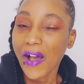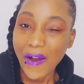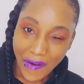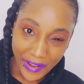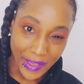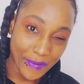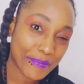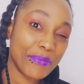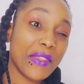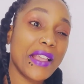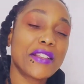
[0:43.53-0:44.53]
Okay,
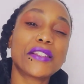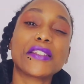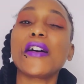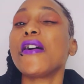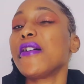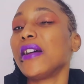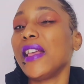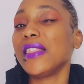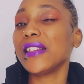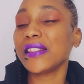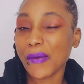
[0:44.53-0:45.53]
so in
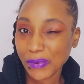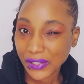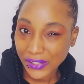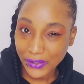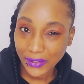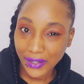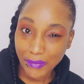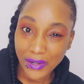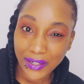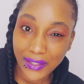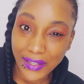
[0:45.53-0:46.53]
this episode, I'm
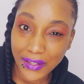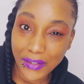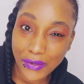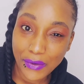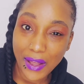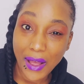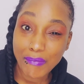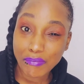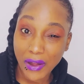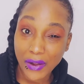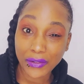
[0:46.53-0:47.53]
going to tell you
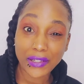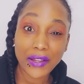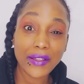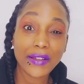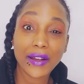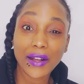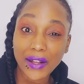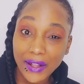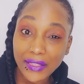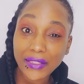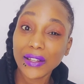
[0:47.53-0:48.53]
about
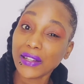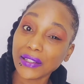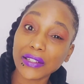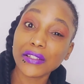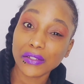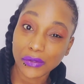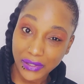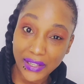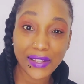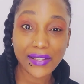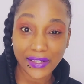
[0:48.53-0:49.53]
all the little
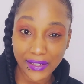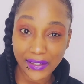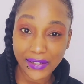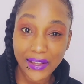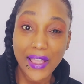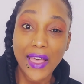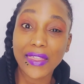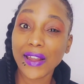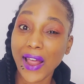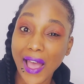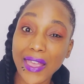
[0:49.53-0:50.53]
nuisances
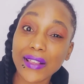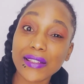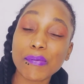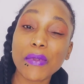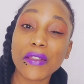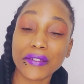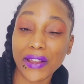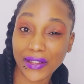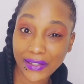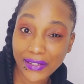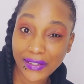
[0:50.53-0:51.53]
that I
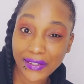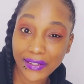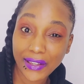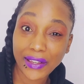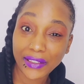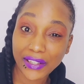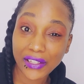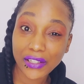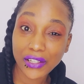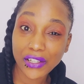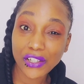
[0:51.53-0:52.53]
experienced eating,
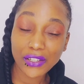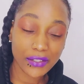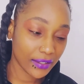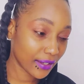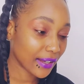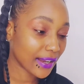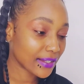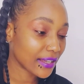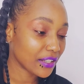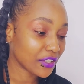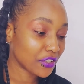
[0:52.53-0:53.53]
can I
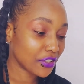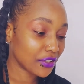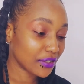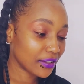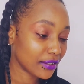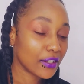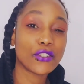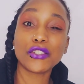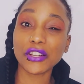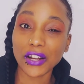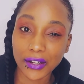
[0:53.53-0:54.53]
say
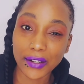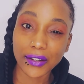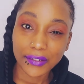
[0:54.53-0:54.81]
junk?